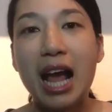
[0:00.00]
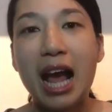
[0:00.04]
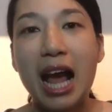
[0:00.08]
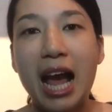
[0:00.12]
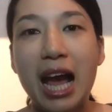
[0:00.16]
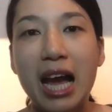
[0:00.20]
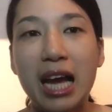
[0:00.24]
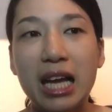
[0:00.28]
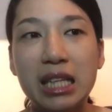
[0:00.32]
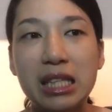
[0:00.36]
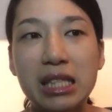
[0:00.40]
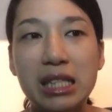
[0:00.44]

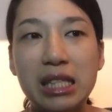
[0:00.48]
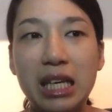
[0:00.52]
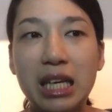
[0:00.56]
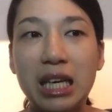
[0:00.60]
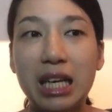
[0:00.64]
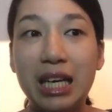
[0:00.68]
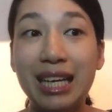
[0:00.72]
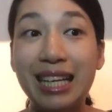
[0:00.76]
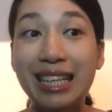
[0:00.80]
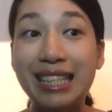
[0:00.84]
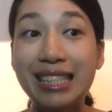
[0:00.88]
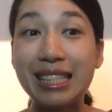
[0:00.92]
And
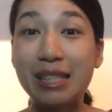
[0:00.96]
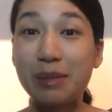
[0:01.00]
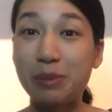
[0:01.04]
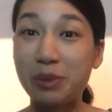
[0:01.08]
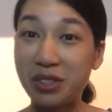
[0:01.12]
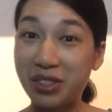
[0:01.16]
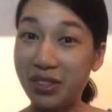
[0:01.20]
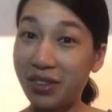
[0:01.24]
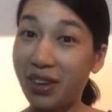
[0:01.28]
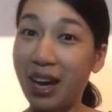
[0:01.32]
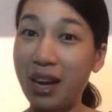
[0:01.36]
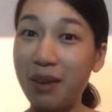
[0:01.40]

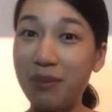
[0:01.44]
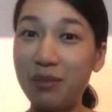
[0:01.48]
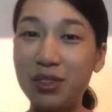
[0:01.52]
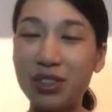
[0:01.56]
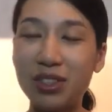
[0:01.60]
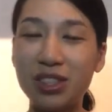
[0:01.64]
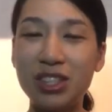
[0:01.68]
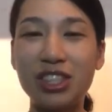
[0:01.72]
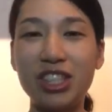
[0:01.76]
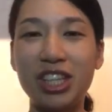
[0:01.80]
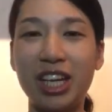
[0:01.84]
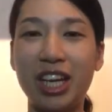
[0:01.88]
subscribe
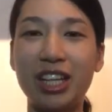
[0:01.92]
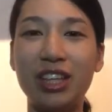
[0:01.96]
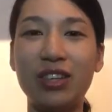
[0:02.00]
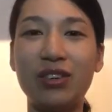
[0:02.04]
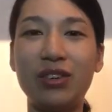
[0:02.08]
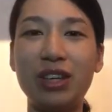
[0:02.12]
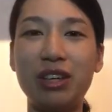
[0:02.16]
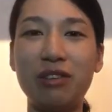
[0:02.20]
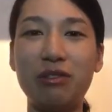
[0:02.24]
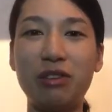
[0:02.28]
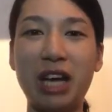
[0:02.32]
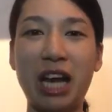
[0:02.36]
to the
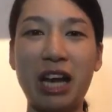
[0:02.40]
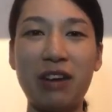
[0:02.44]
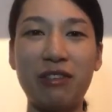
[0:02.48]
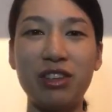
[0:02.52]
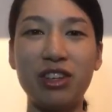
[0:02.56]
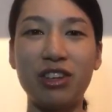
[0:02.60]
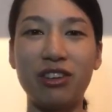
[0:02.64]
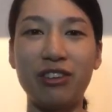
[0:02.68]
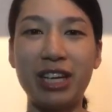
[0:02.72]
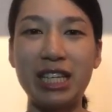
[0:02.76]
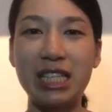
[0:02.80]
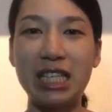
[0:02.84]
channel if you
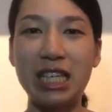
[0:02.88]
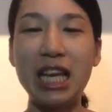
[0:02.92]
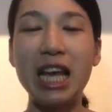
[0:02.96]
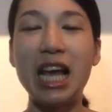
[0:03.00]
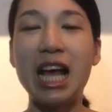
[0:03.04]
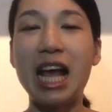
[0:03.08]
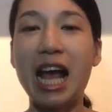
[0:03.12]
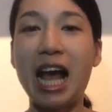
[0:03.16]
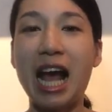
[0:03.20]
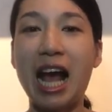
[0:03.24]
haven't already.